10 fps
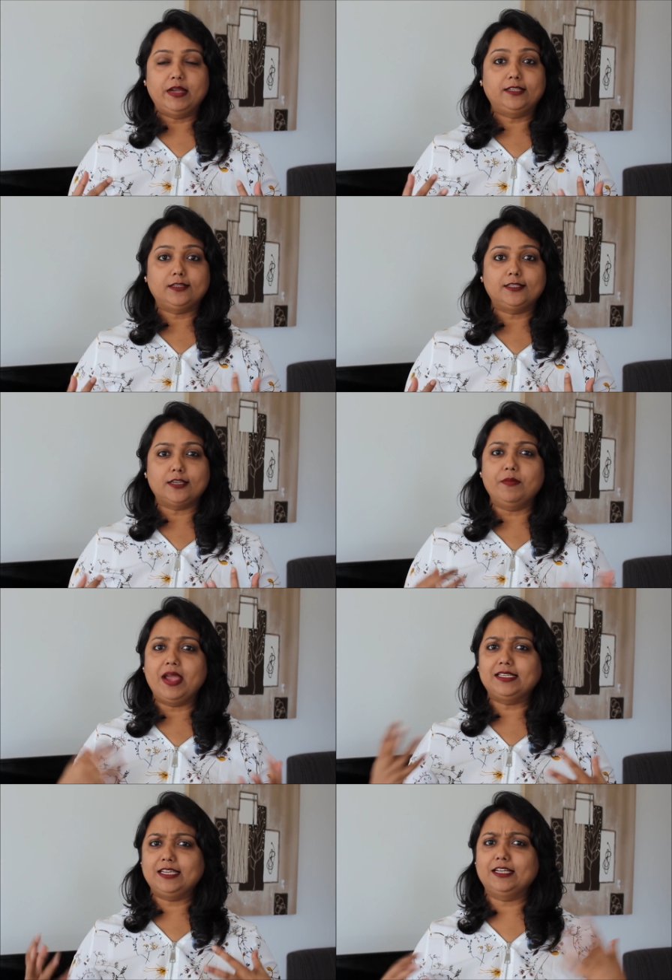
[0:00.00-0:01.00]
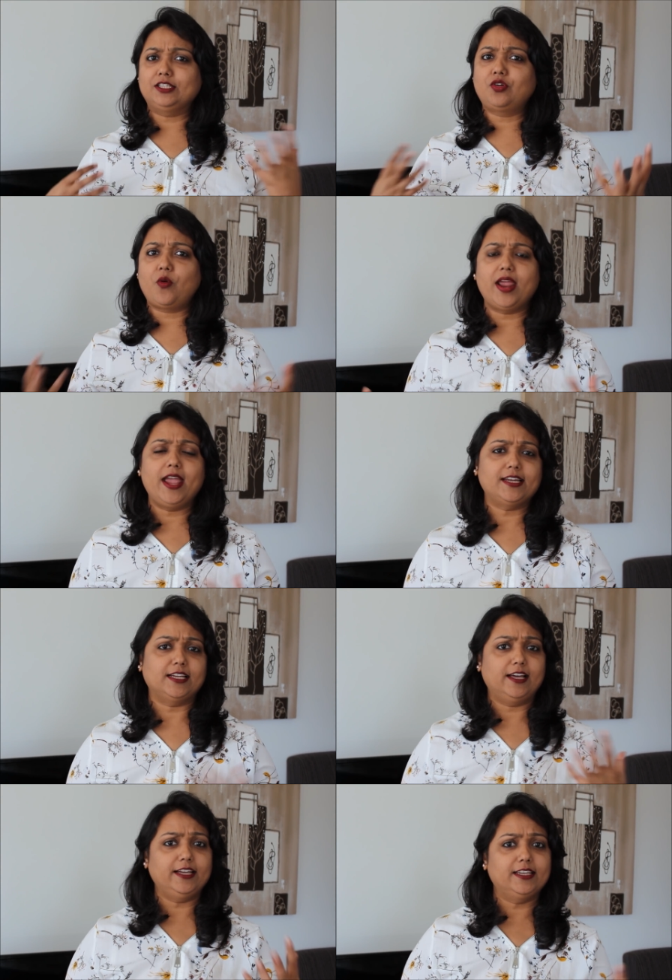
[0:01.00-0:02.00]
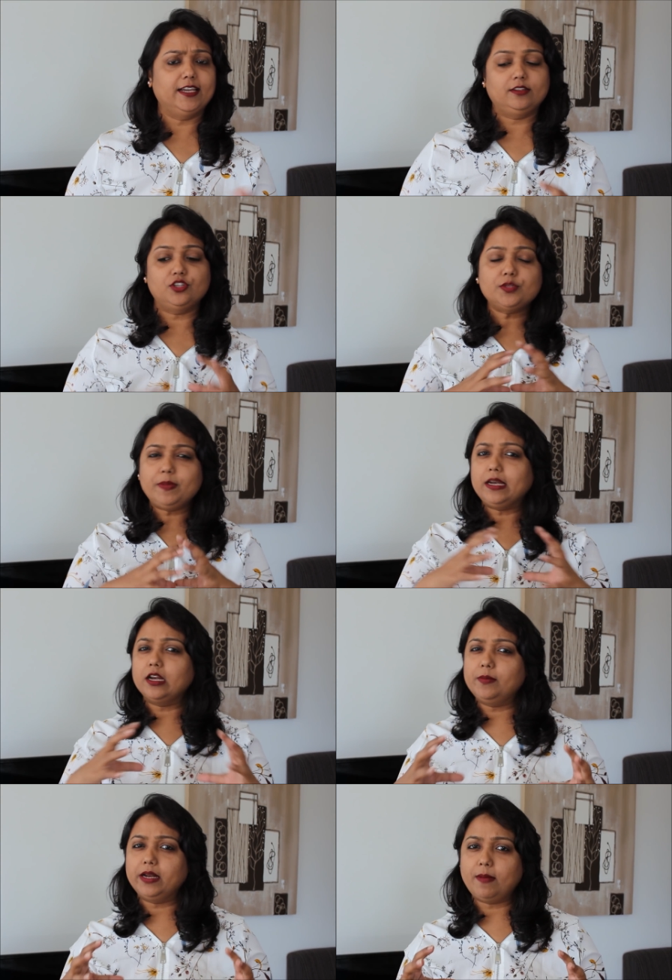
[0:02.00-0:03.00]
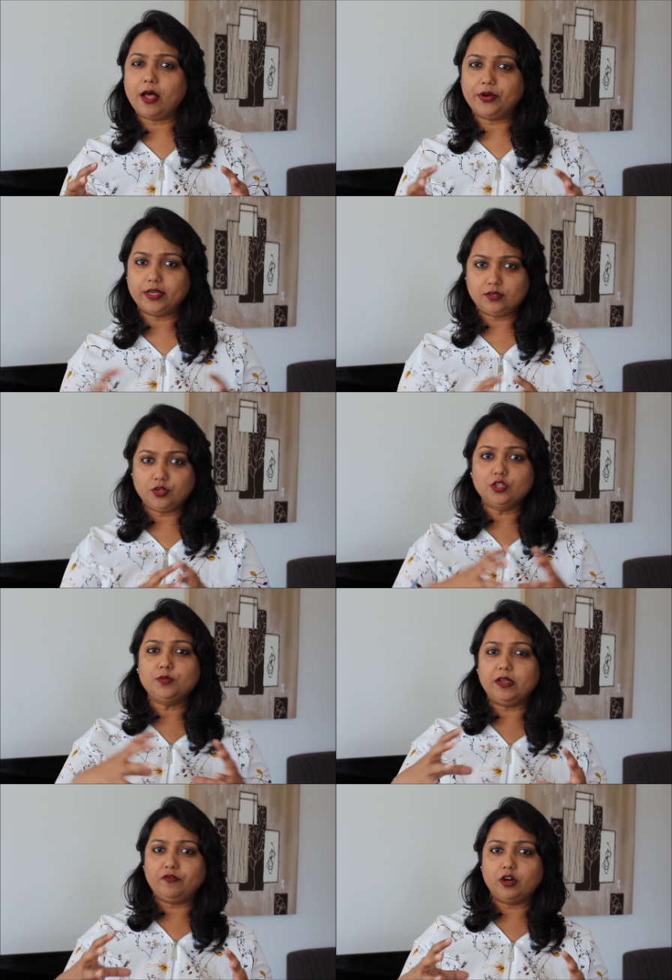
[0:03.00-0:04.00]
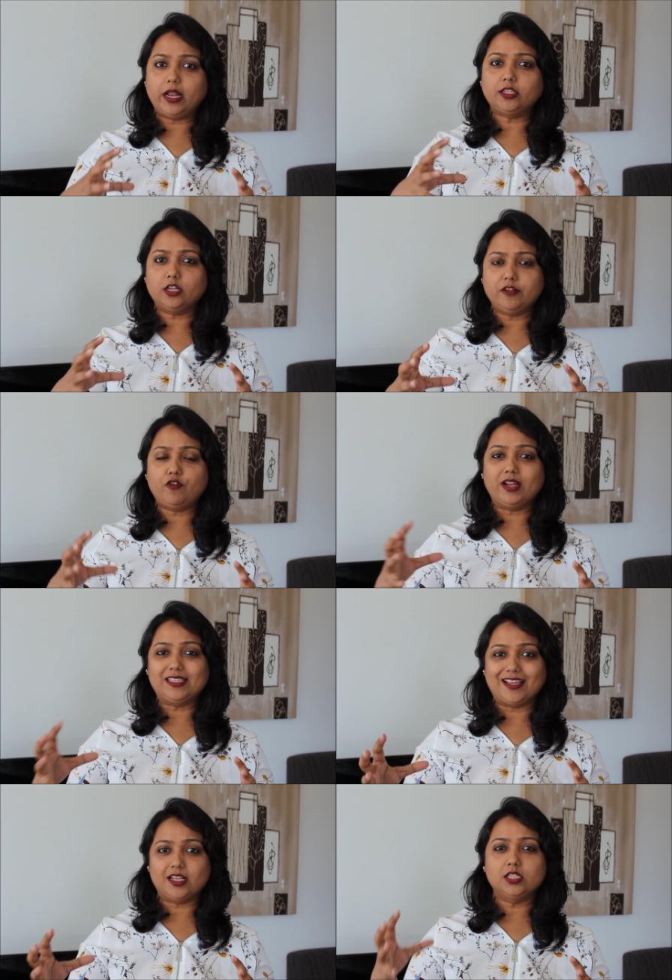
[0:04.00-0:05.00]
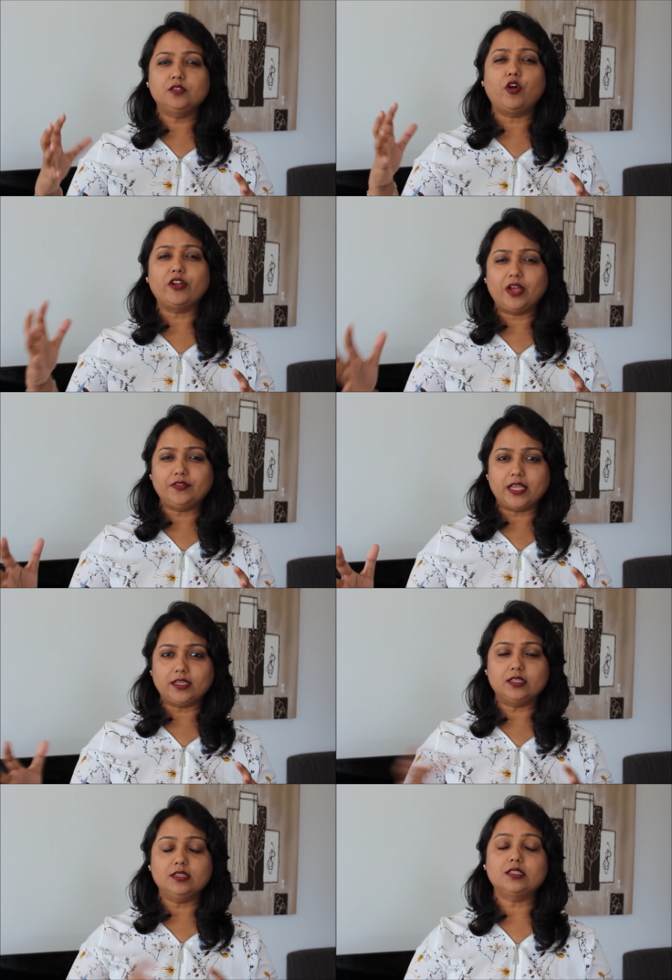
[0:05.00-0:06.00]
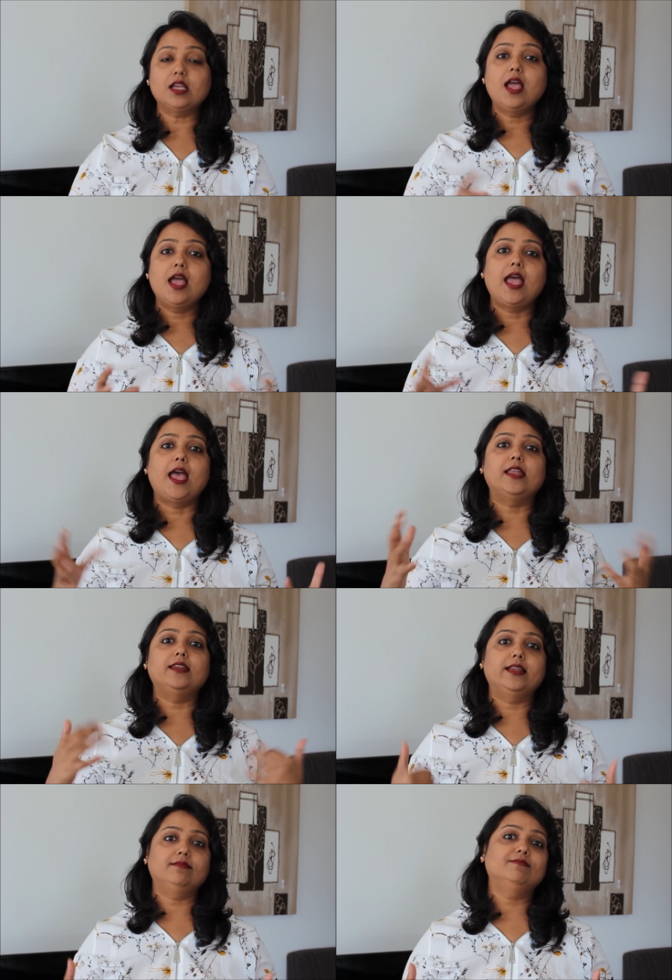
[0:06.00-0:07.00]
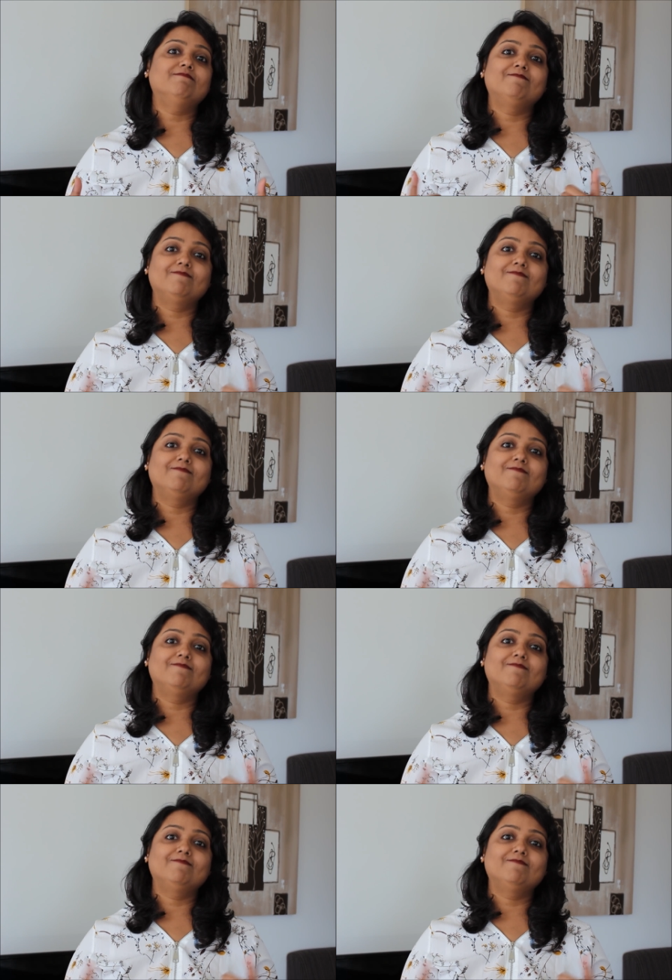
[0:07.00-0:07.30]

It's amazing, it's great, I like it. Just speak a little bit about it, you know, speak for like 30-40 seconds, 45 seconds, and then